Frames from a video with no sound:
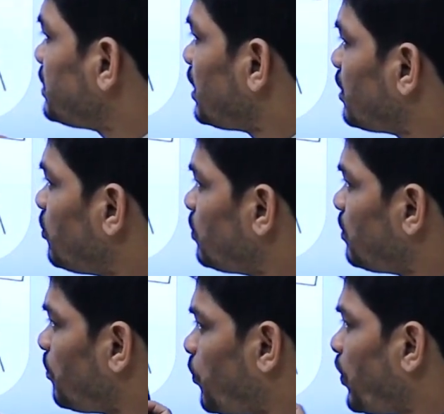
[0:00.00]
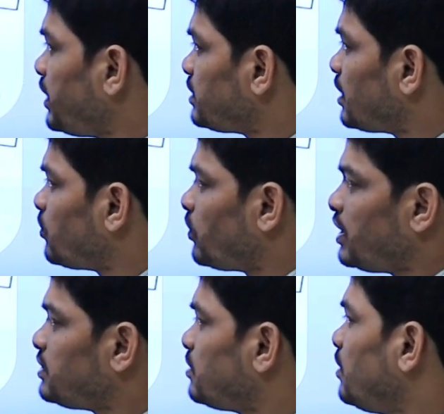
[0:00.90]
lines are not points are known
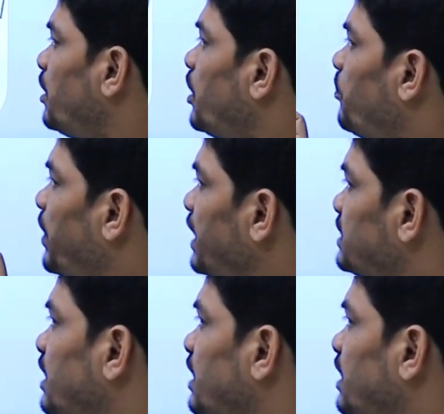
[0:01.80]
as main